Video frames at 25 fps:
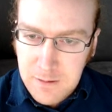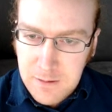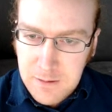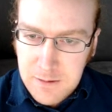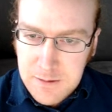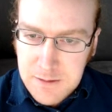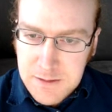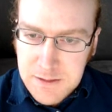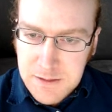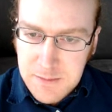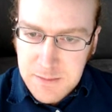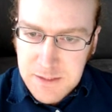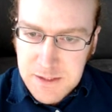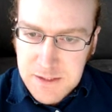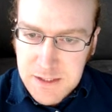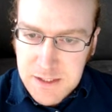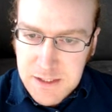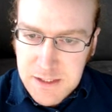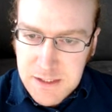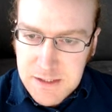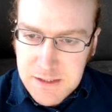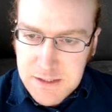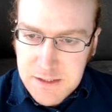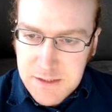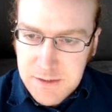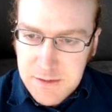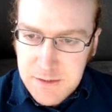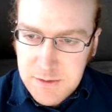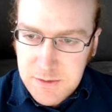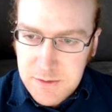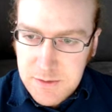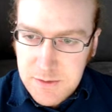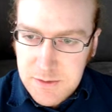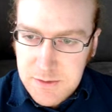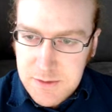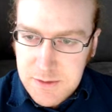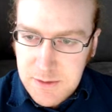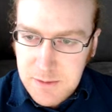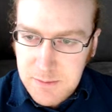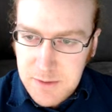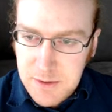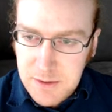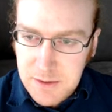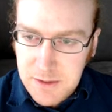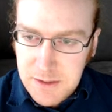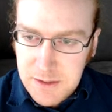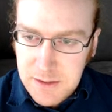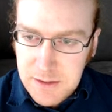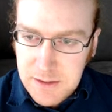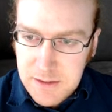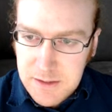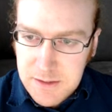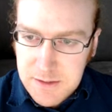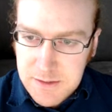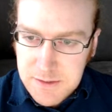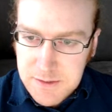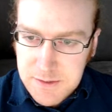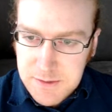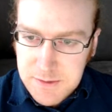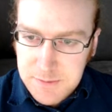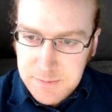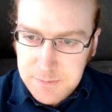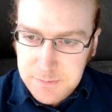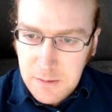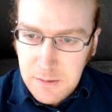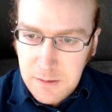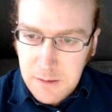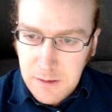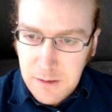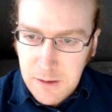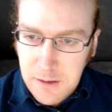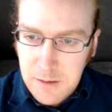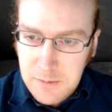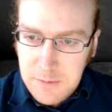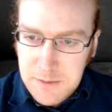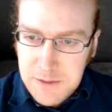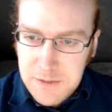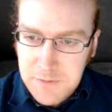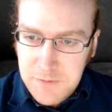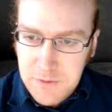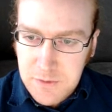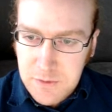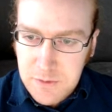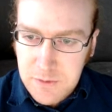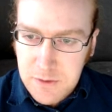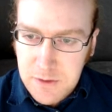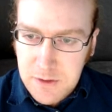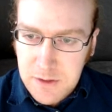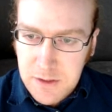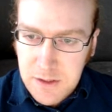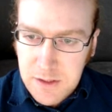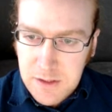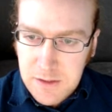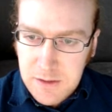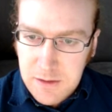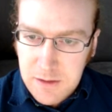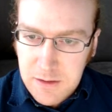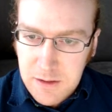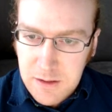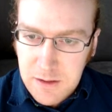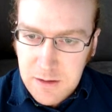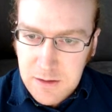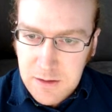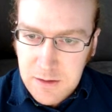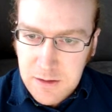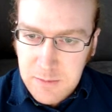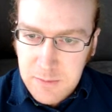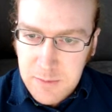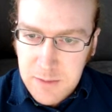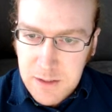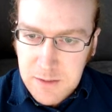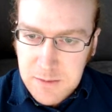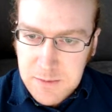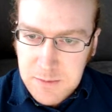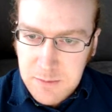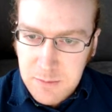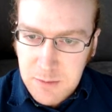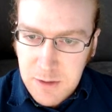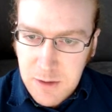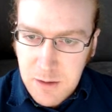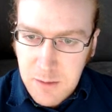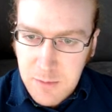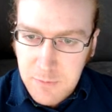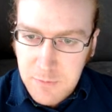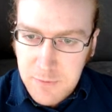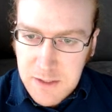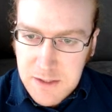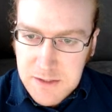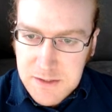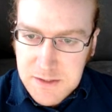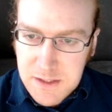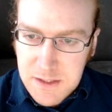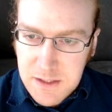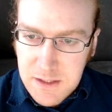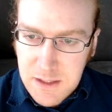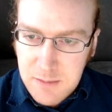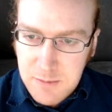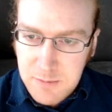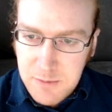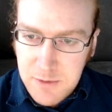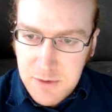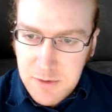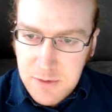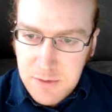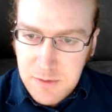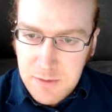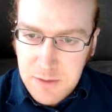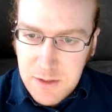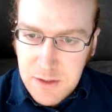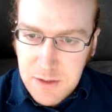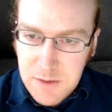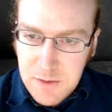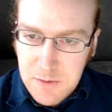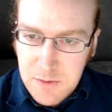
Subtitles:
So that means I need to do something like this. Because if you cut there, then it becomes a problem. If I extend up with you and then you